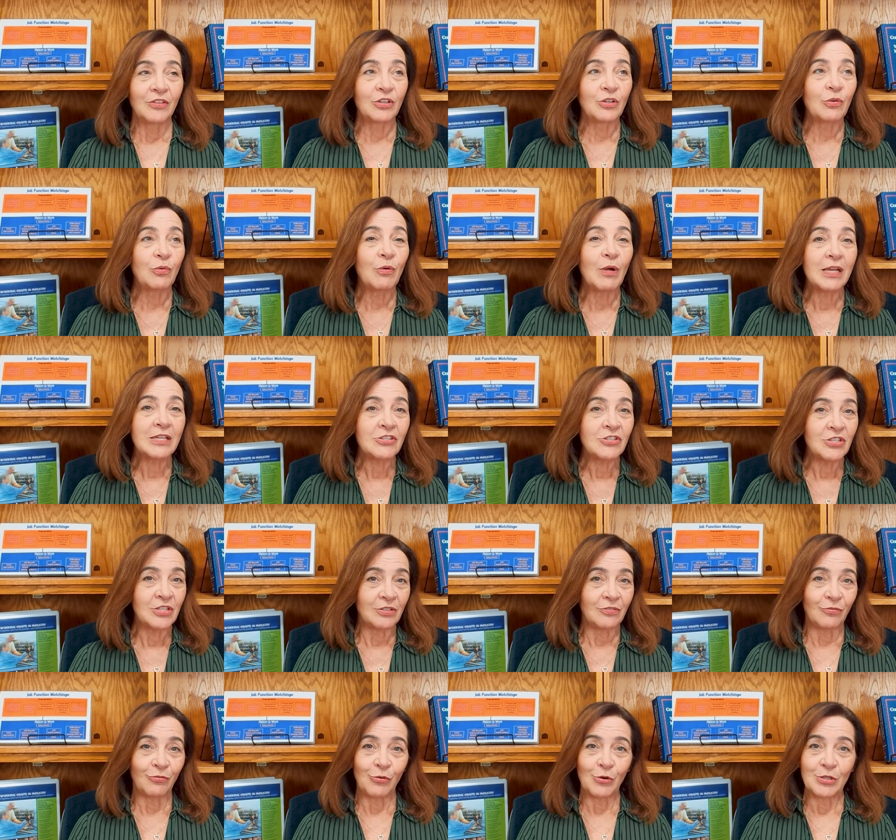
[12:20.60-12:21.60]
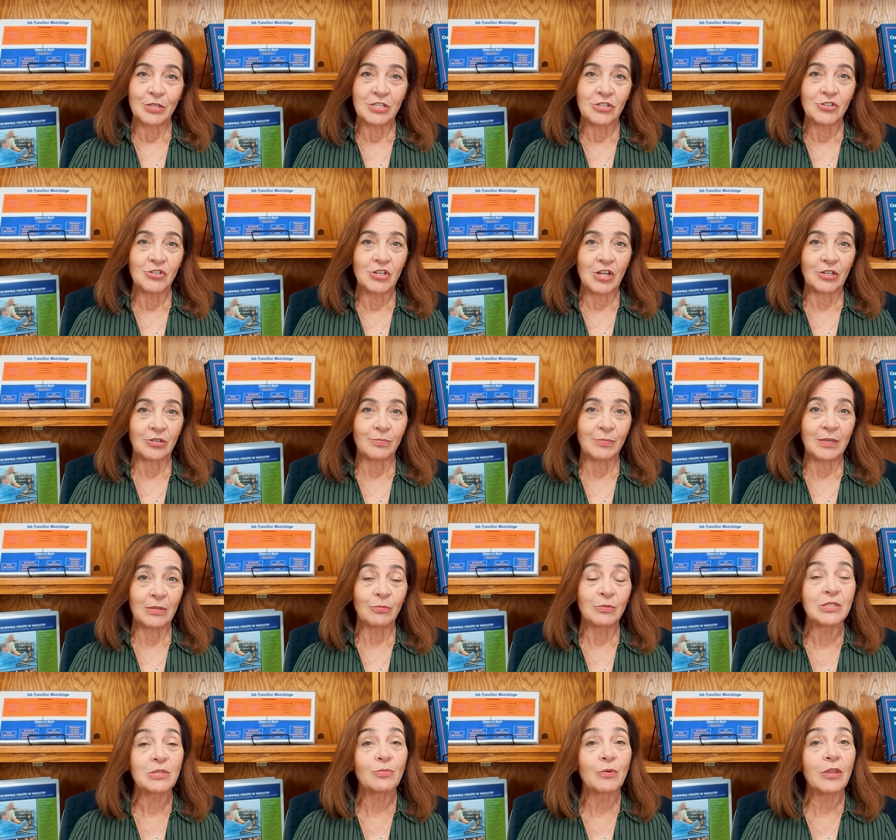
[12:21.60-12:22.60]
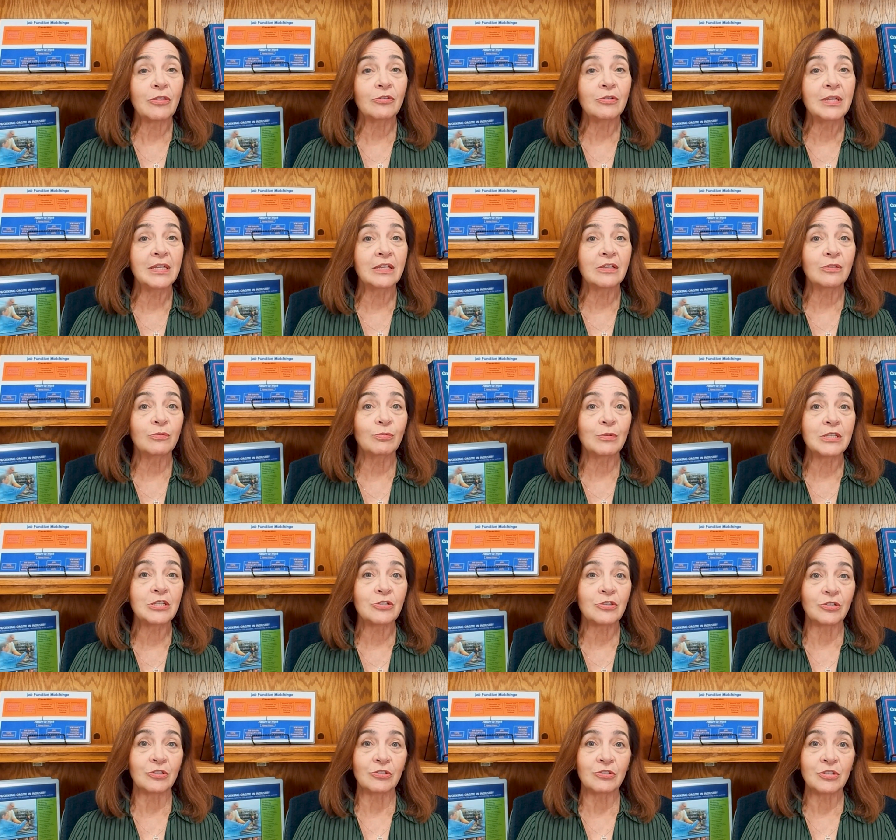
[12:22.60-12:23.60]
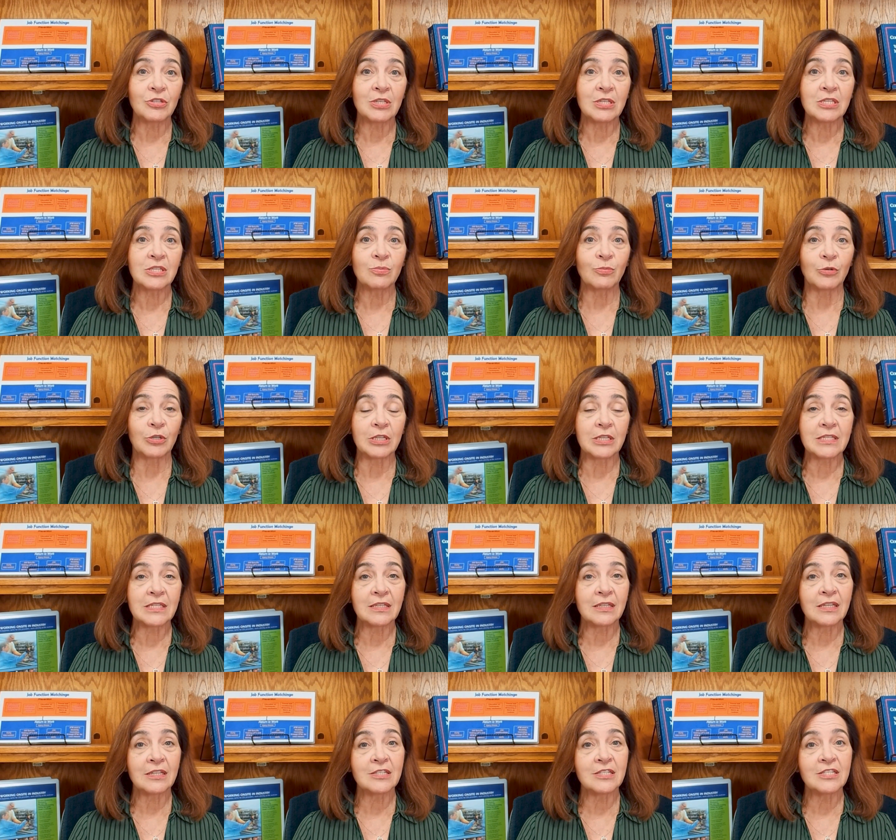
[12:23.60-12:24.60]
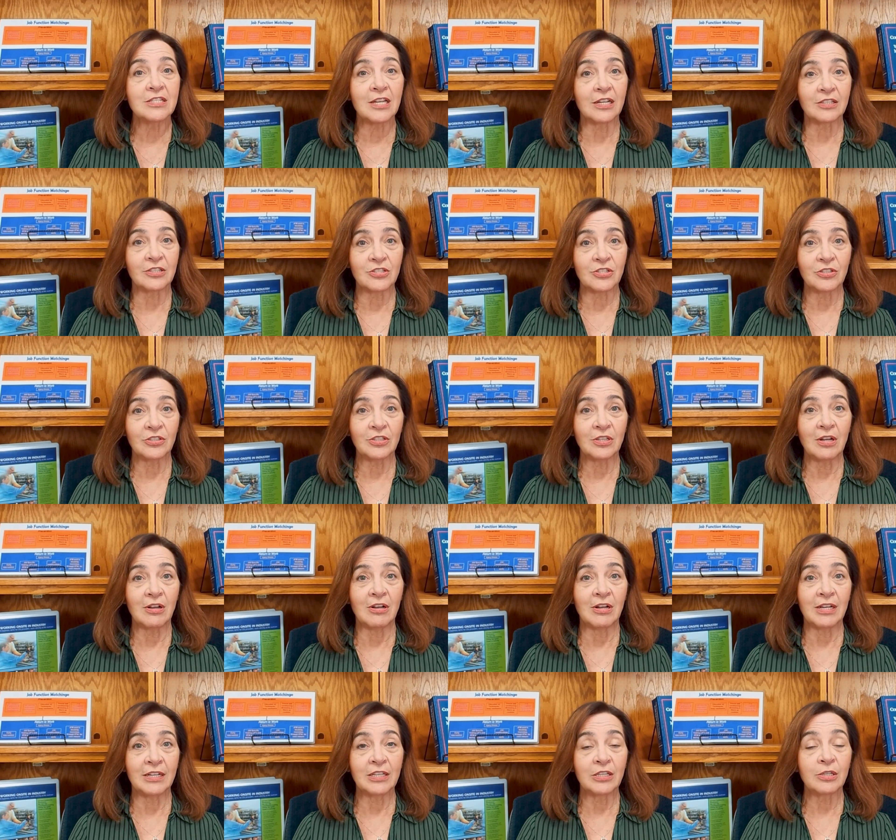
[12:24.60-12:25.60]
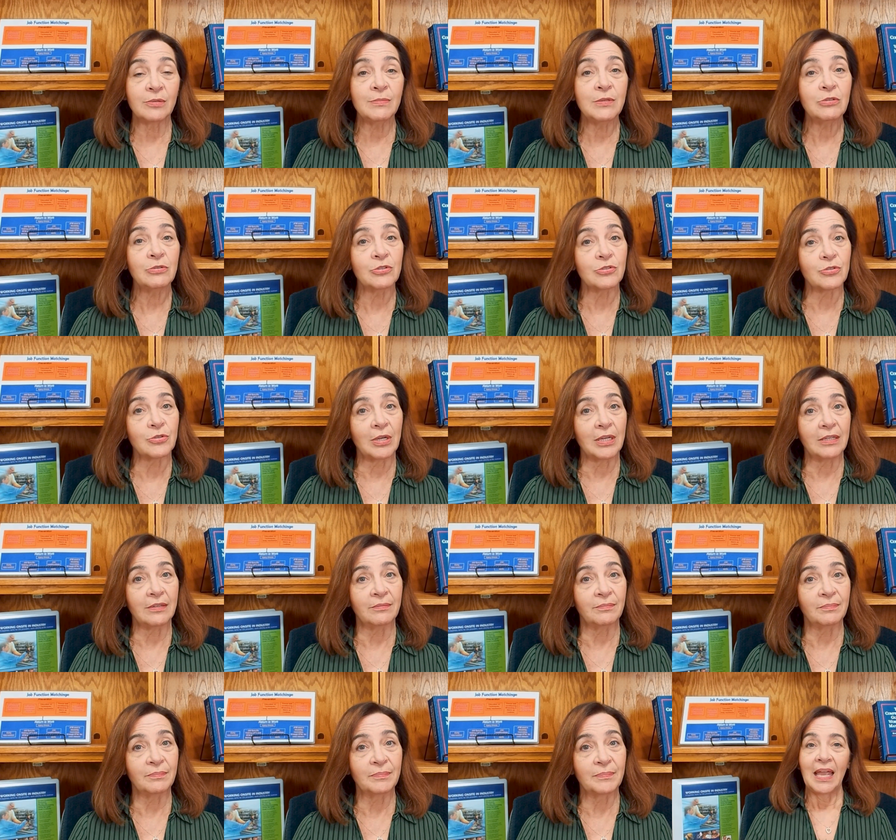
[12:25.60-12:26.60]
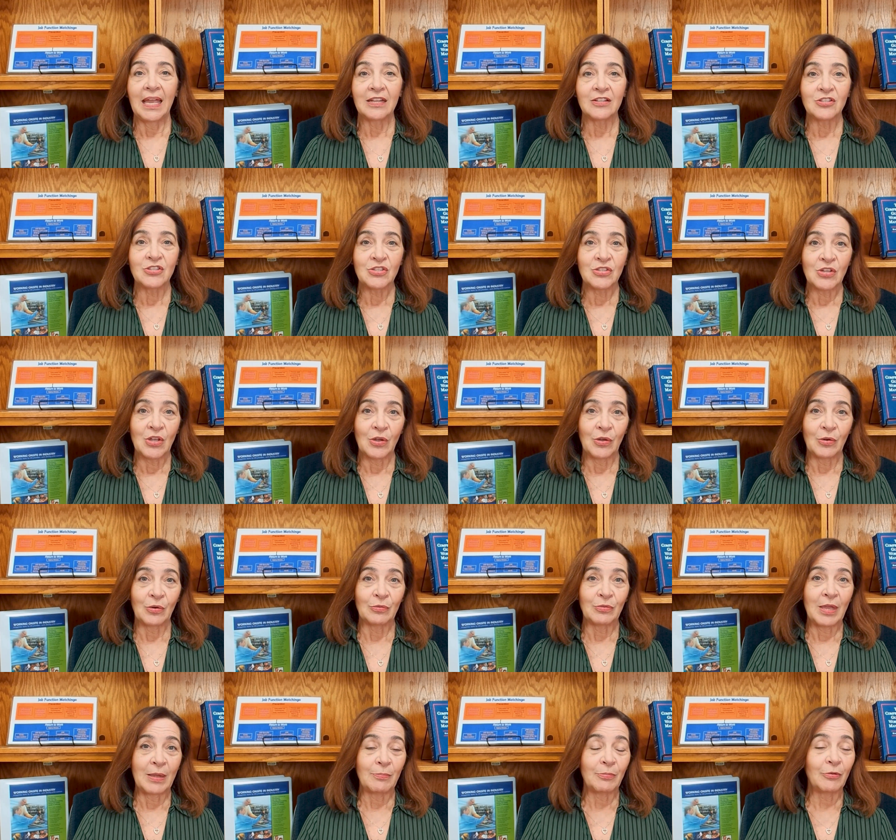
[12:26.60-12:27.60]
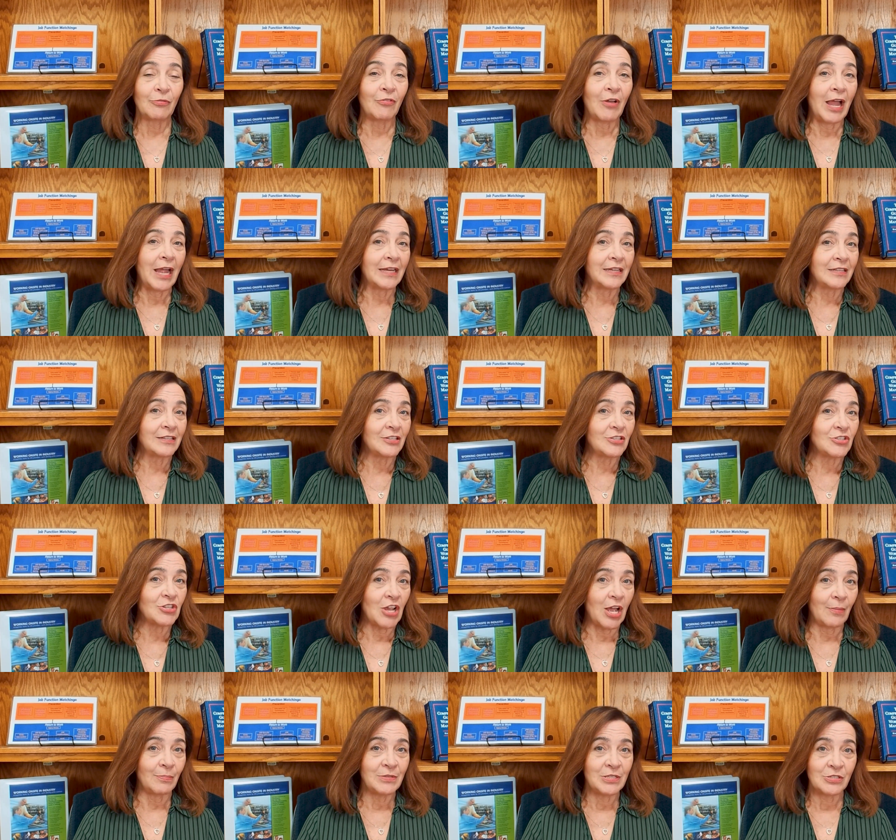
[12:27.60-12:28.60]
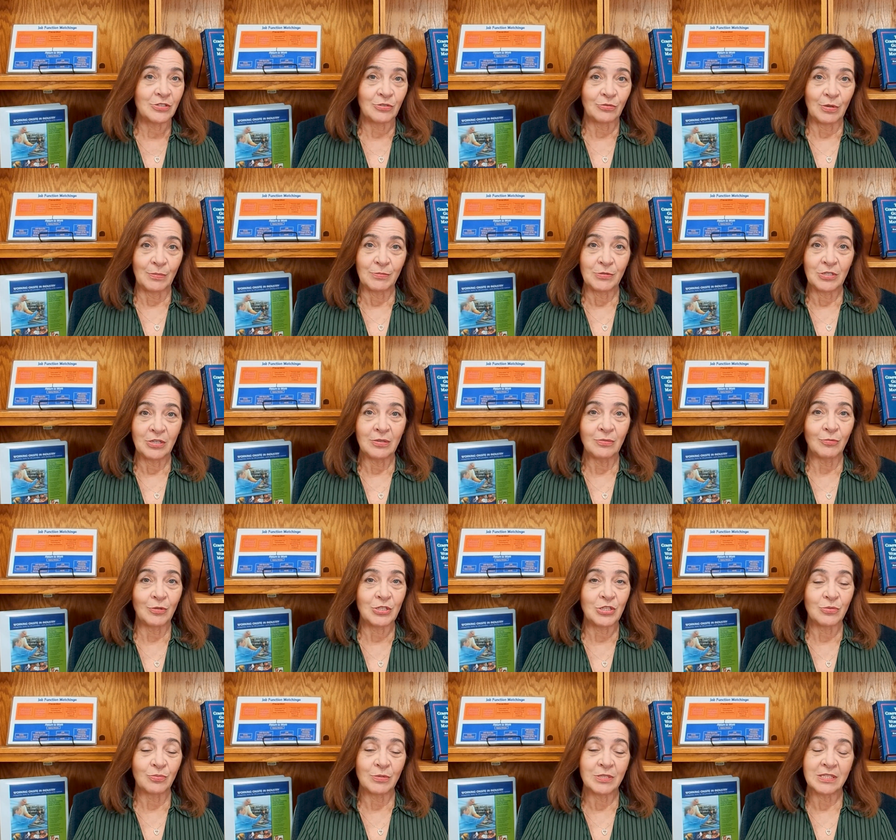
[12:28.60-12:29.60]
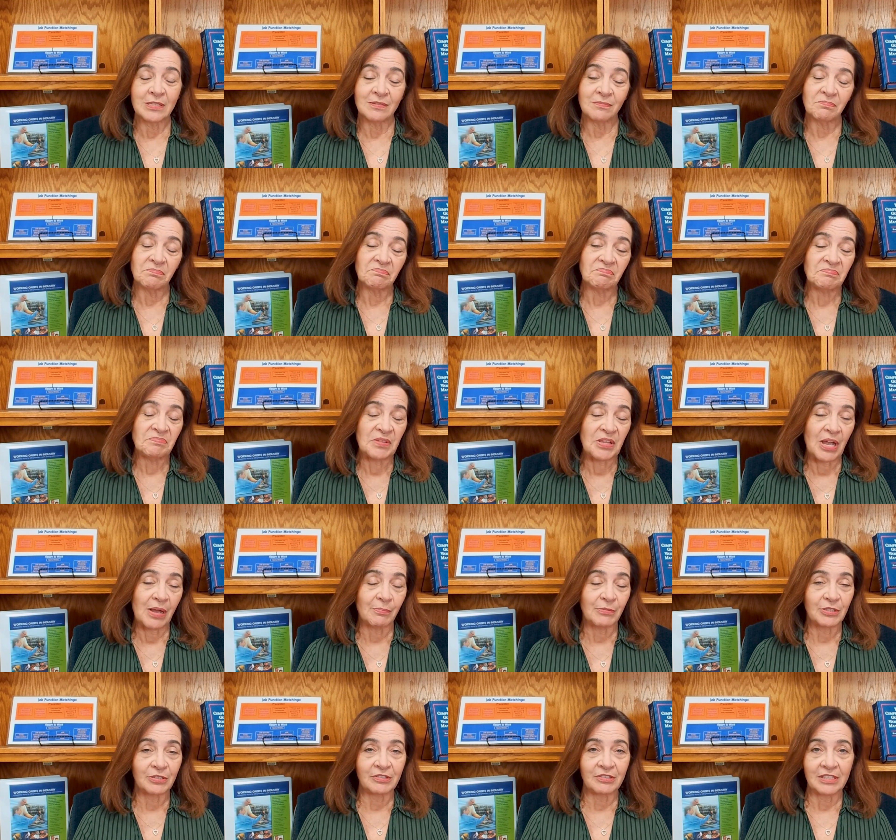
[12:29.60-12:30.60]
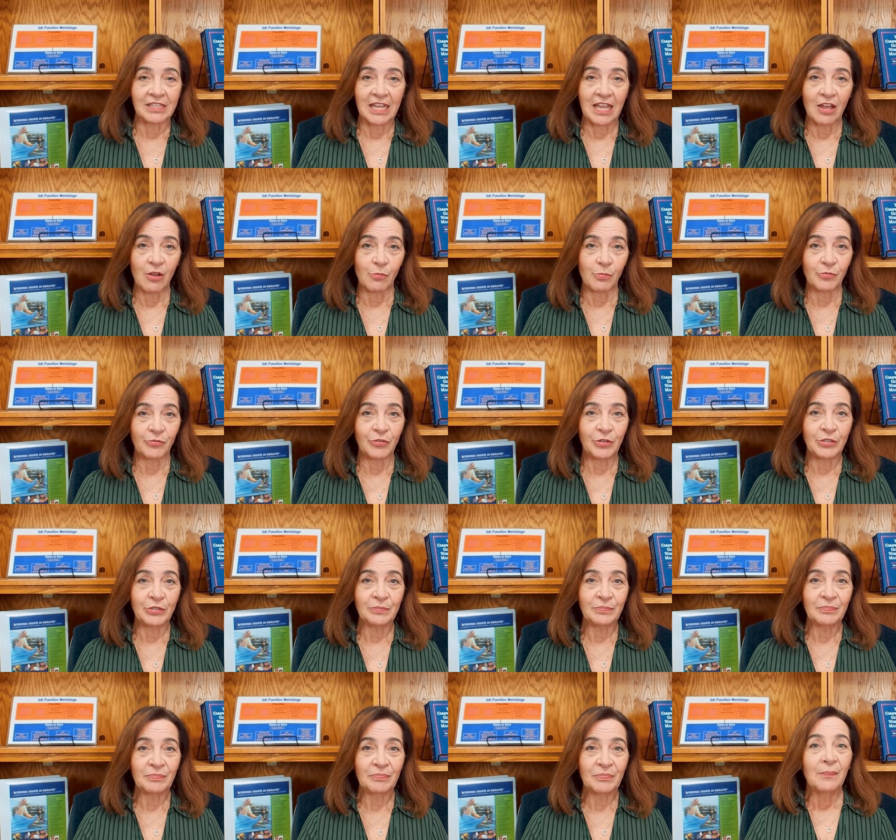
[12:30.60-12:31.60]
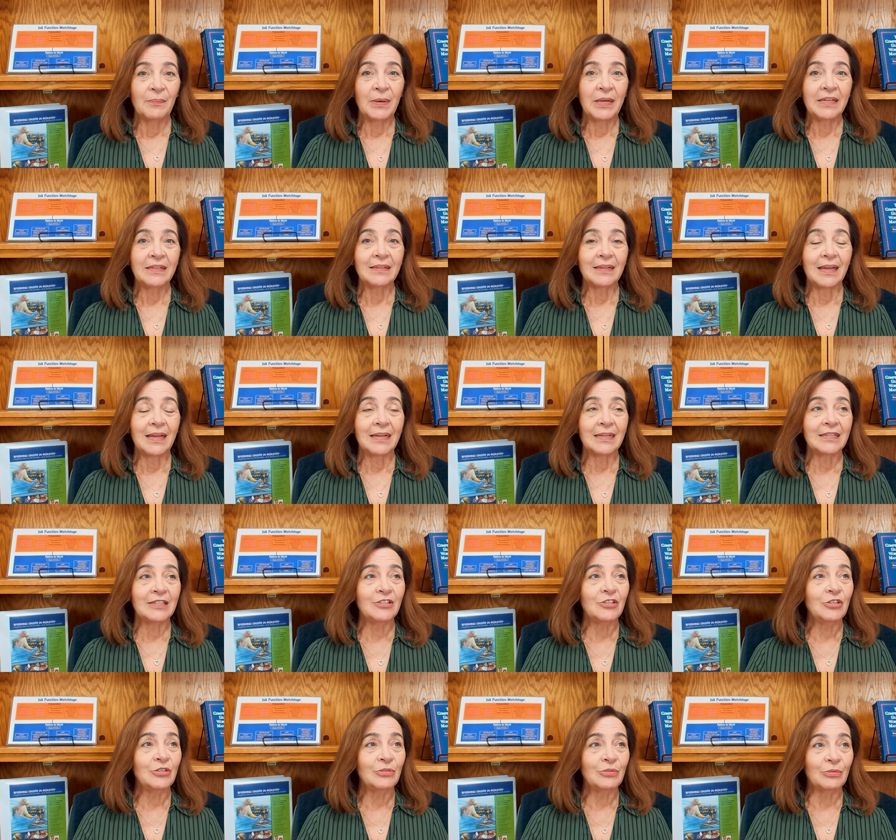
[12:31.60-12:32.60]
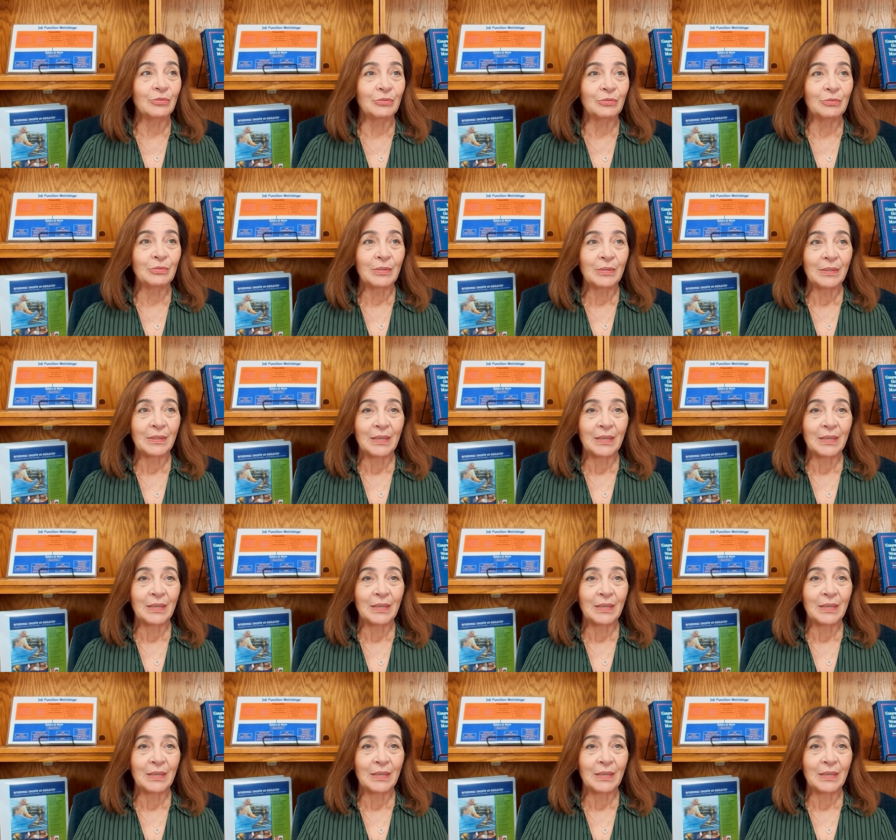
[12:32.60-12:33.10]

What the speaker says: The question for this gentleman was whether he could return to his work as a conductor on a commuter train. And so they provided a job description, which was nominally helpful, but I knew